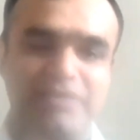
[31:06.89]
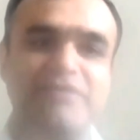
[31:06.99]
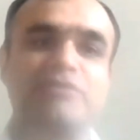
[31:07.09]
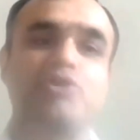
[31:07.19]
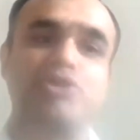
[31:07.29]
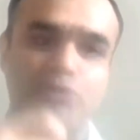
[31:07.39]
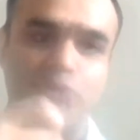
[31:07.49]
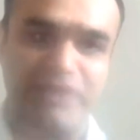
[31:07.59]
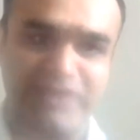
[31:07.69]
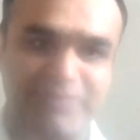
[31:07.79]
even though you're
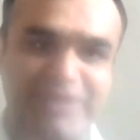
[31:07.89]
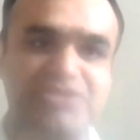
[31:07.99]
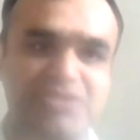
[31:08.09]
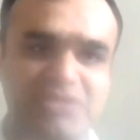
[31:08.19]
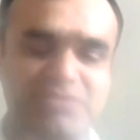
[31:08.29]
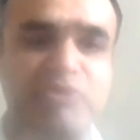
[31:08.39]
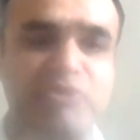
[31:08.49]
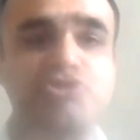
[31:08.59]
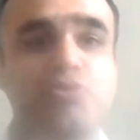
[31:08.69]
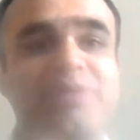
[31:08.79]
holding debentures,
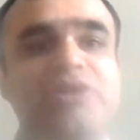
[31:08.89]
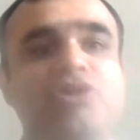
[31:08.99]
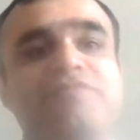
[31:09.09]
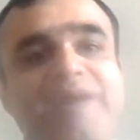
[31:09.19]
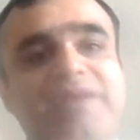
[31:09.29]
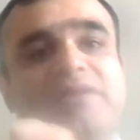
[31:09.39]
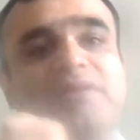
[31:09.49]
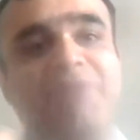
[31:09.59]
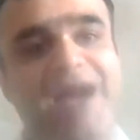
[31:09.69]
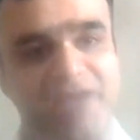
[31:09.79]
because you may not find a
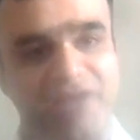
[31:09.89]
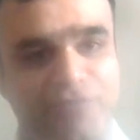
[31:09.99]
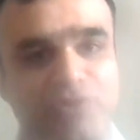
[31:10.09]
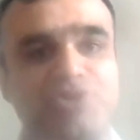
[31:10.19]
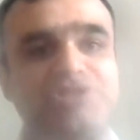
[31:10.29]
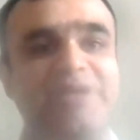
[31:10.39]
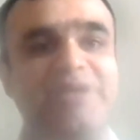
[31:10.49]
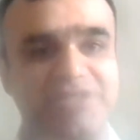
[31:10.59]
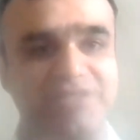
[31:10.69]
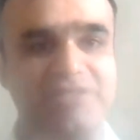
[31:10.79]
buyer for those
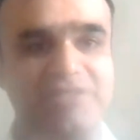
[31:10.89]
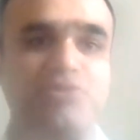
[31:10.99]
debentures.